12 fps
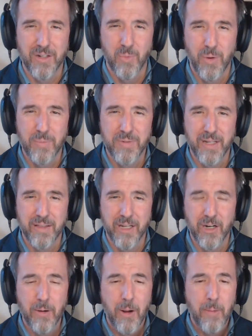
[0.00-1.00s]
on the website
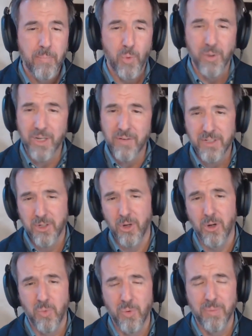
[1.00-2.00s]
there, or give us a
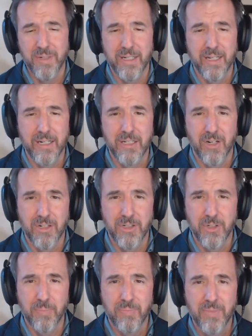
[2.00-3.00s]
call. We'd be delighted to talk
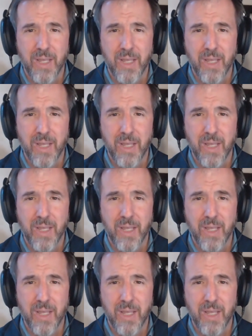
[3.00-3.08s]
to you.